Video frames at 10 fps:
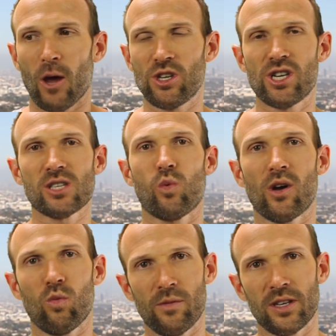We just
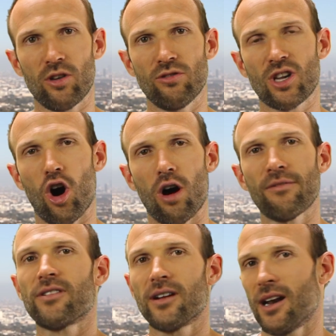want a woman who's
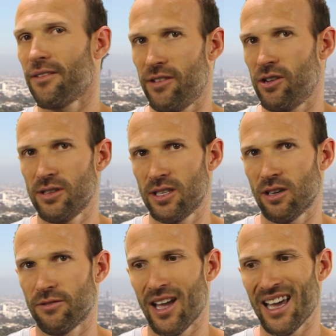confident enough in
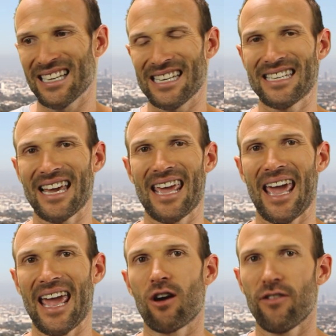herself to take
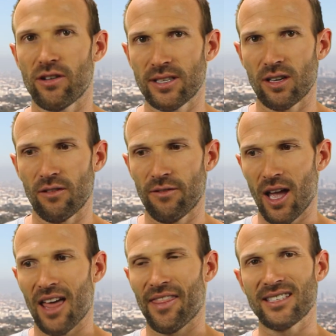care of herself,
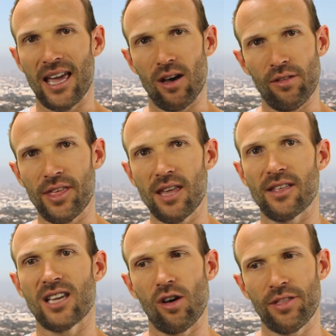that's healthy
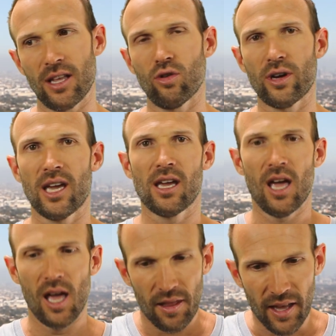looking,
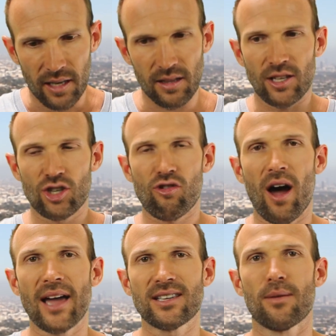that
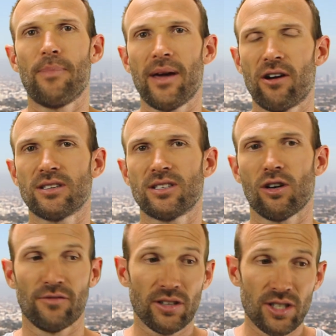tries to better
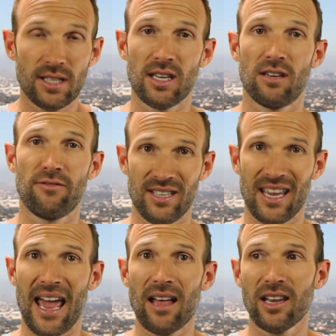herself, not just in her
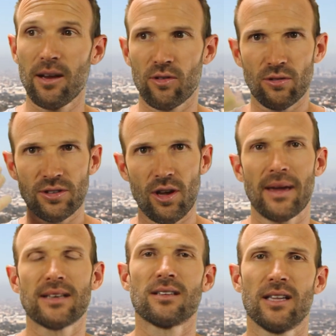physicality, but also
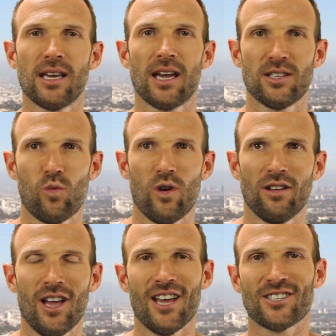mentally as
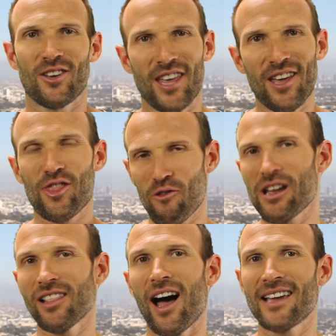well. So there are
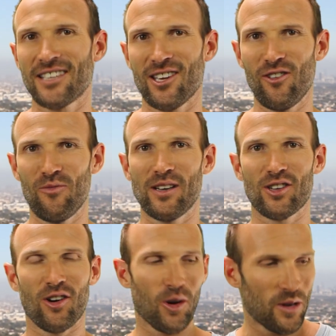3 lies that you've been
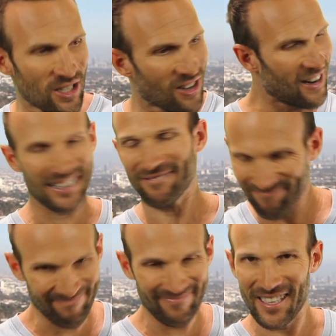told, and we just got to
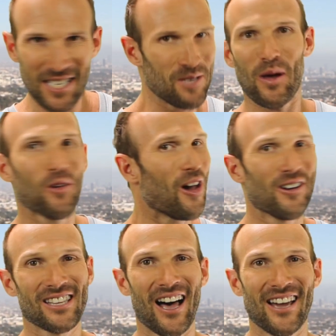dispel
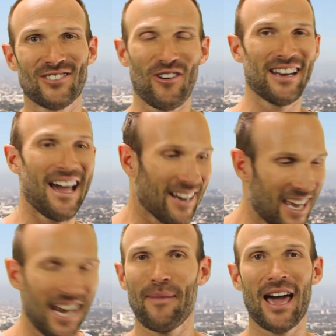those lies right now
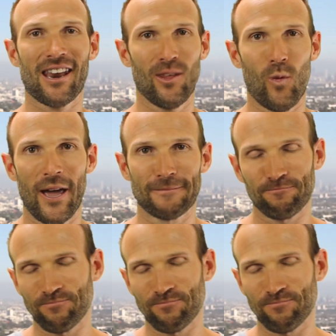and get them out of the way.